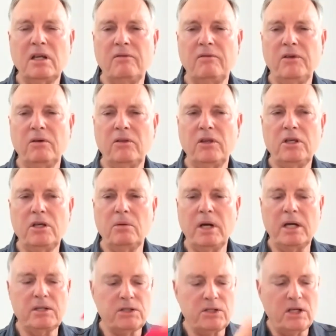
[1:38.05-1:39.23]
If you're in the
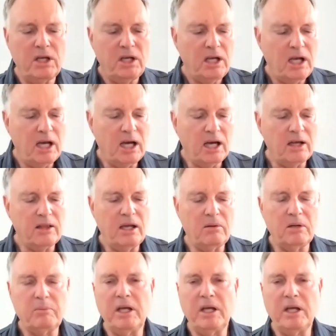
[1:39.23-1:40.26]
US, there would